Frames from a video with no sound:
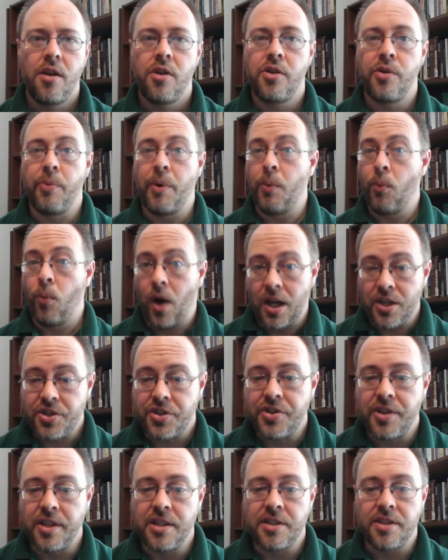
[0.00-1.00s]
Do we watch
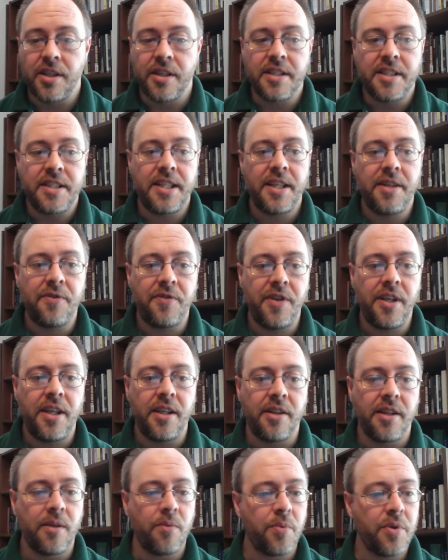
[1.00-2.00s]
things on
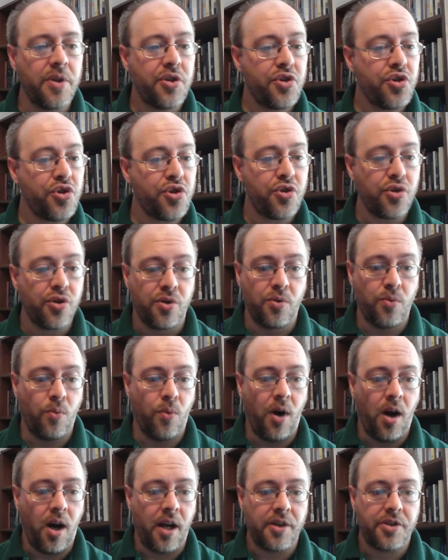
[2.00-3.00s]
TV that we shouldn't
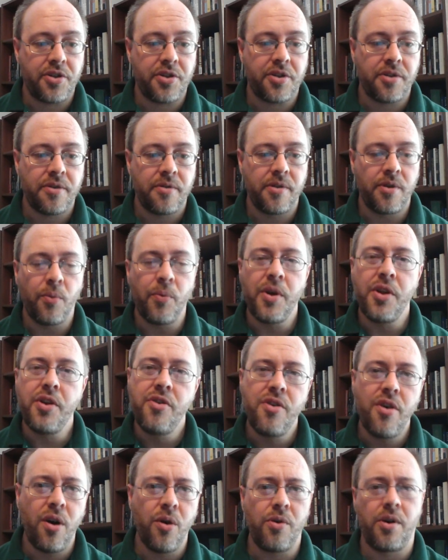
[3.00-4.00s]
watch, that we
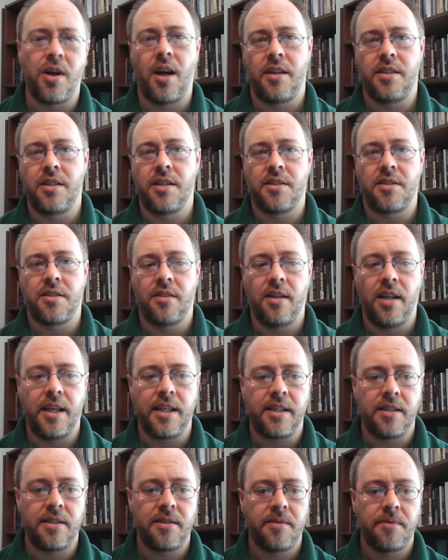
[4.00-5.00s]
know God doesn't
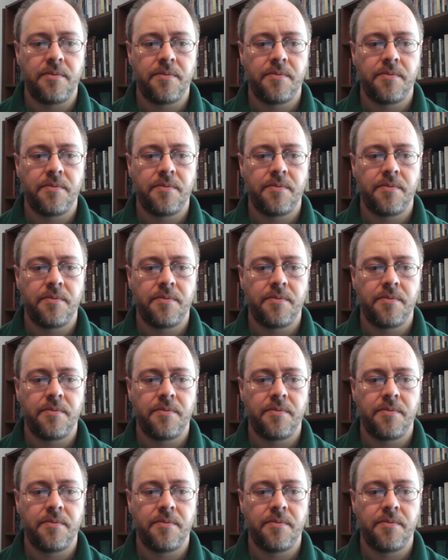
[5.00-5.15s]
like?